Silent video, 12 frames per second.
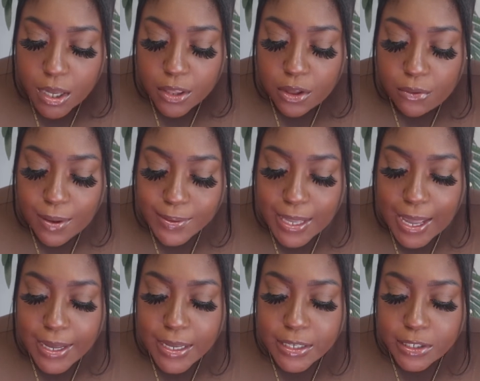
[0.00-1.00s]
the
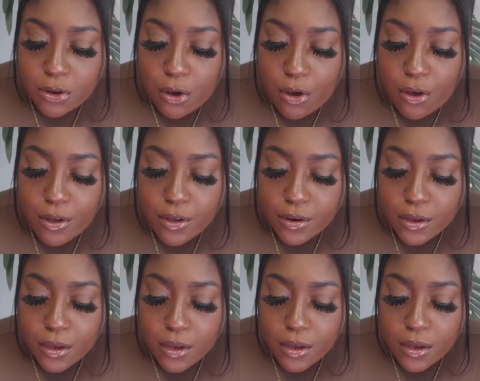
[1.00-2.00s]
website is called
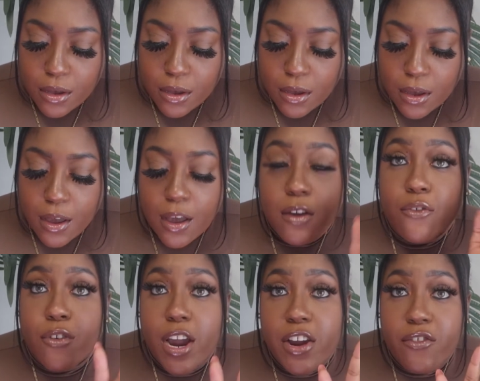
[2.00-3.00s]

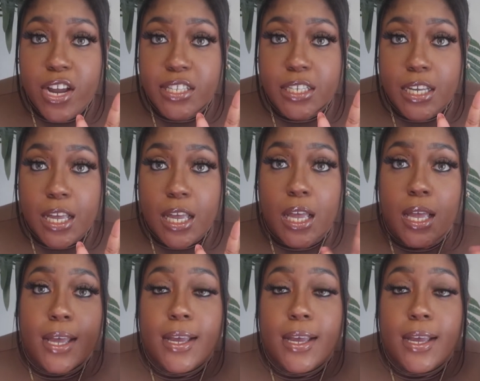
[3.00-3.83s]
Fragrantica.